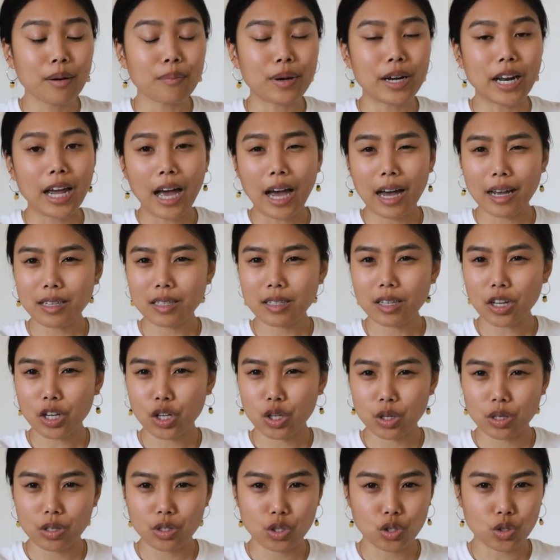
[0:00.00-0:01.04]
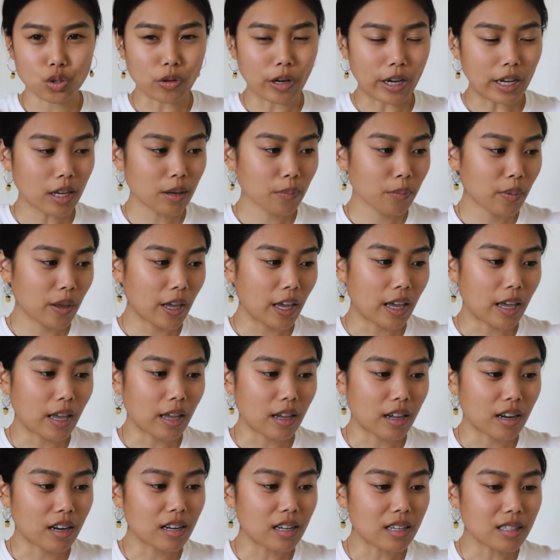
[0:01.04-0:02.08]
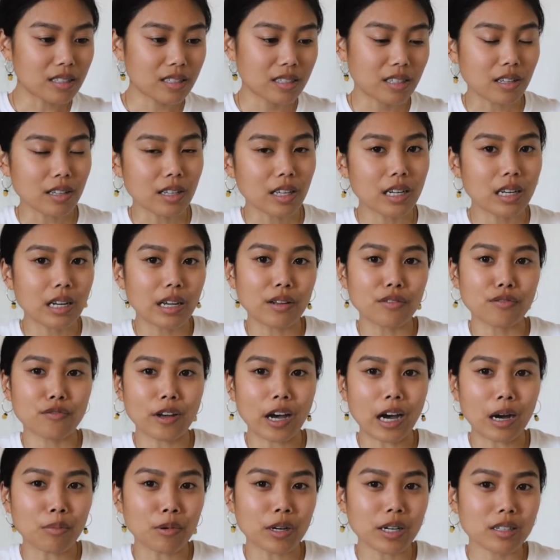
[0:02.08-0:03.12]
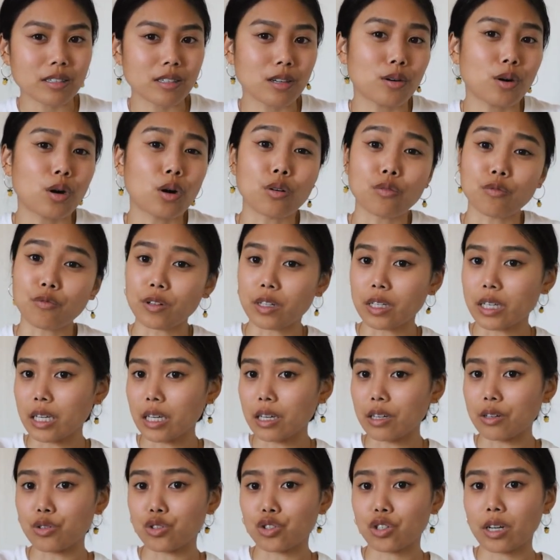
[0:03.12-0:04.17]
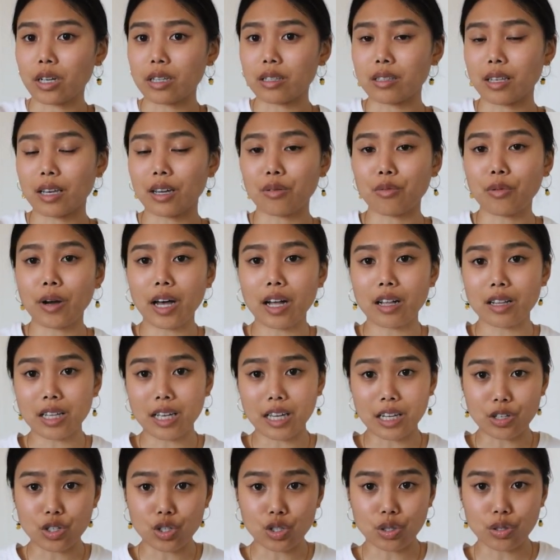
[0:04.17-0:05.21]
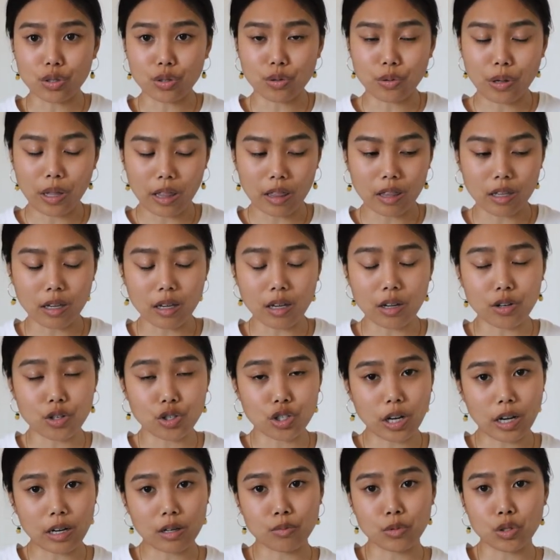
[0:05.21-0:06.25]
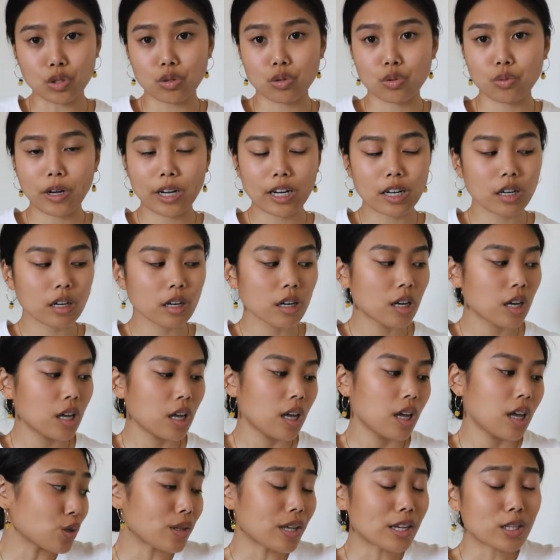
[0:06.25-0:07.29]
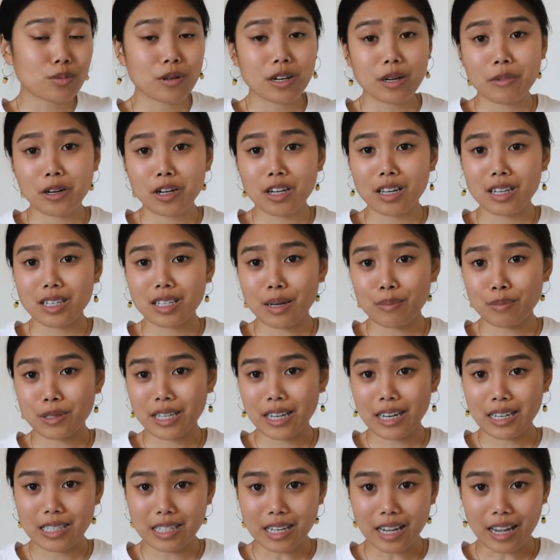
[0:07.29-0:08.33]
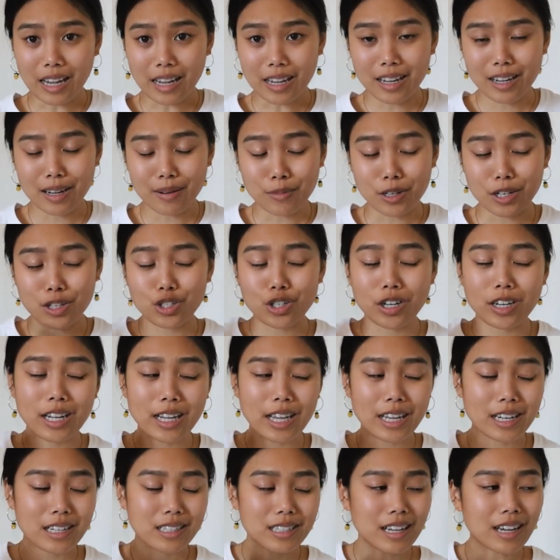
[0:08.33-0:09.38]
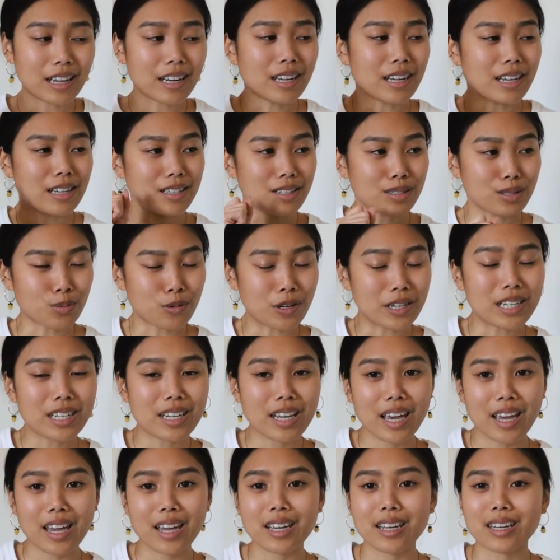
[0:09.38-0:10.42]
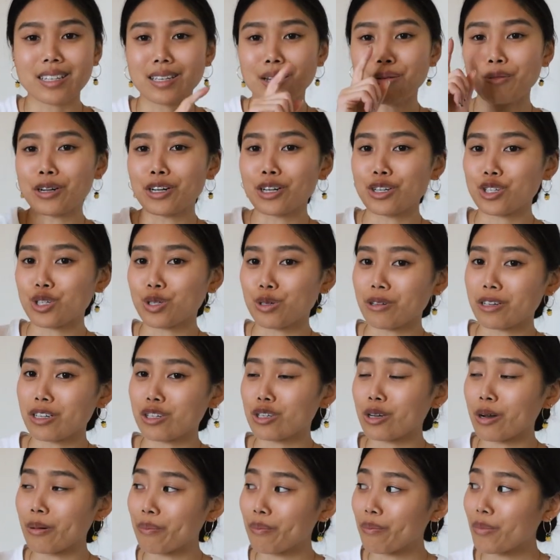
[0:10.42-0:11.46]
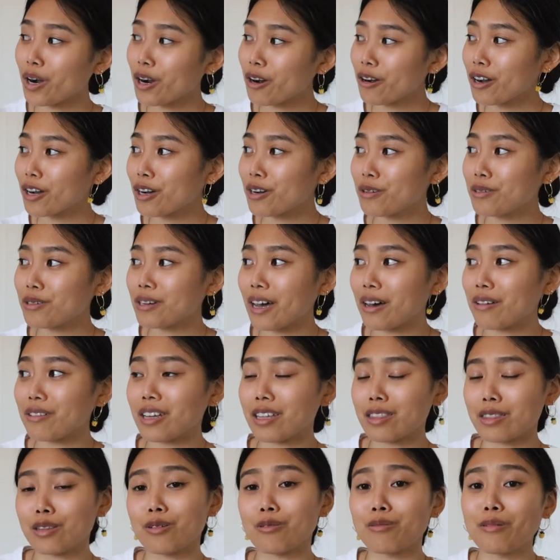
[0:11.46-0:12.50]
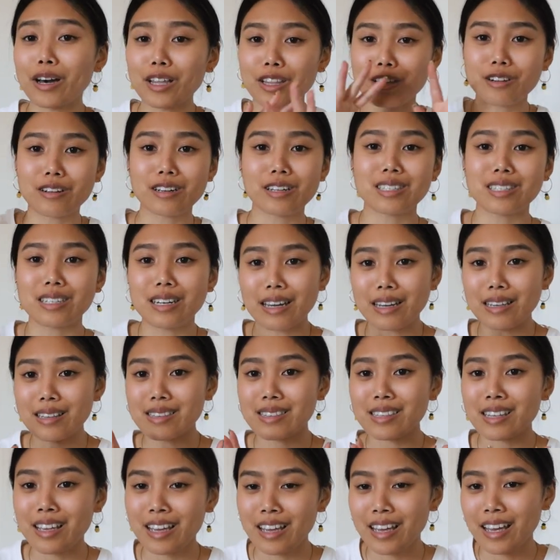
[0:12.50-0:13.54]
but it has a good drape and it's still a knit fabric, so hopefully it'll translate well into the Jacquemus sweater. So that's what I'm gonna attempt today. I'm gonna try to get it done in just one day because I wanna shoot it tomorrow now that the weather is nice.